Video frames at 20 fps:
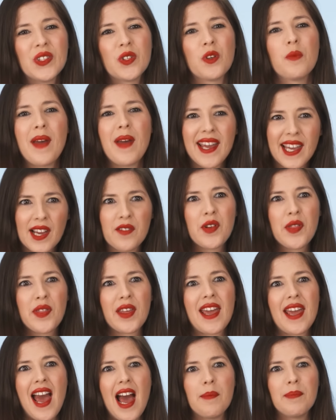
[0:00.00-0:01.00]
to make
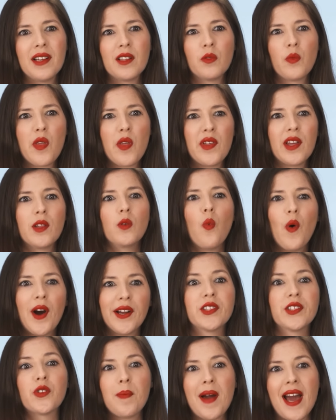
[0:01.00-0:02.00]
everything happen within
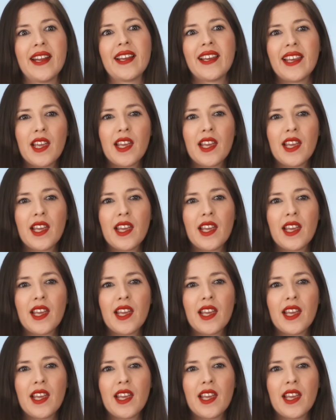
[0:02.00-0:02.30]
one dramatic